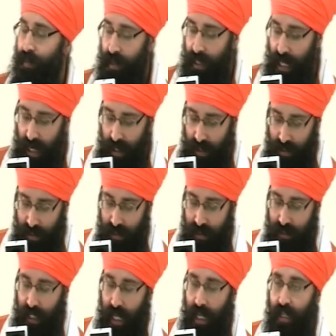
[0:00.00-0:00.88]
That
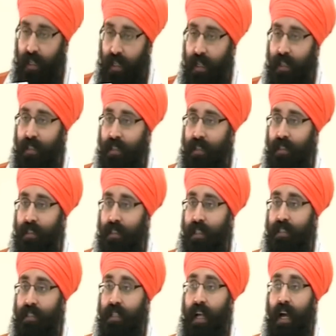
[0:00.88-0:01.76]
container is